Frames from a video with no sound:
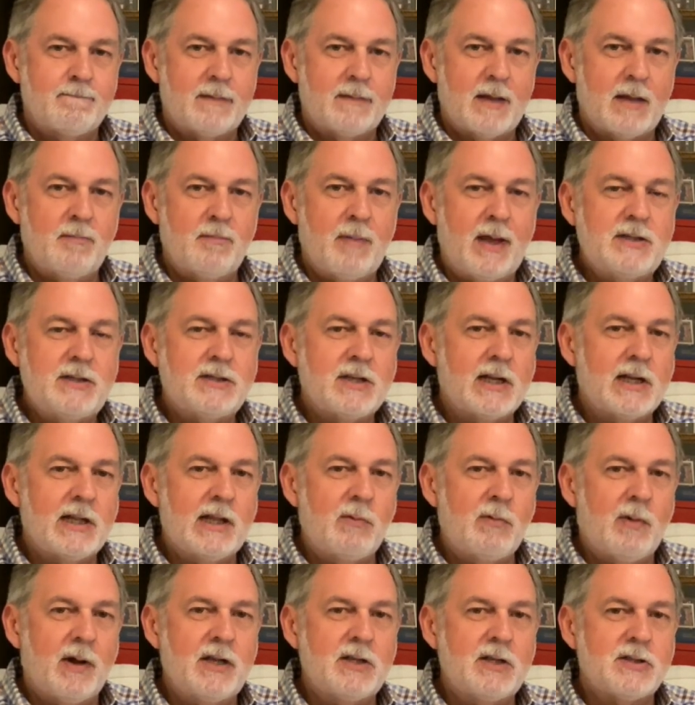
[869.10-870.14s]
And basically
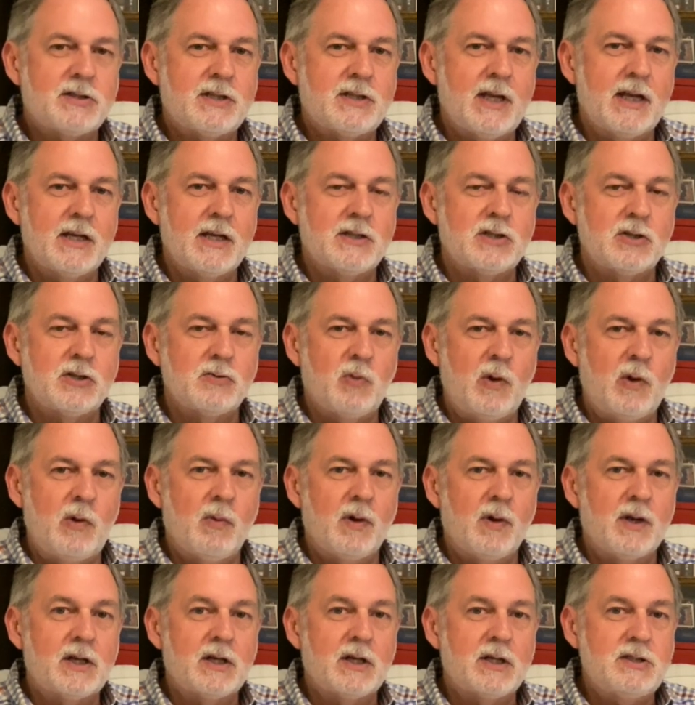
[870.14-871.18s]
what it says is we
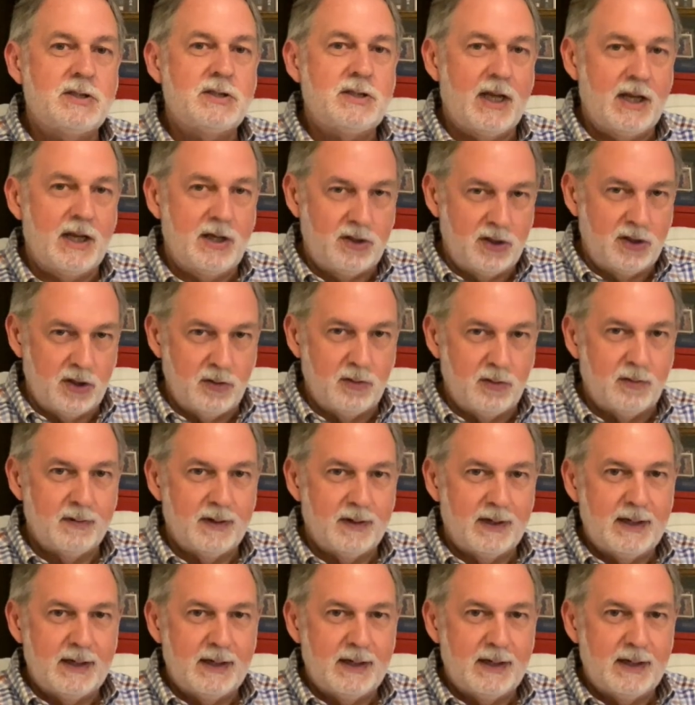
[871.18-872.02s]
want to continue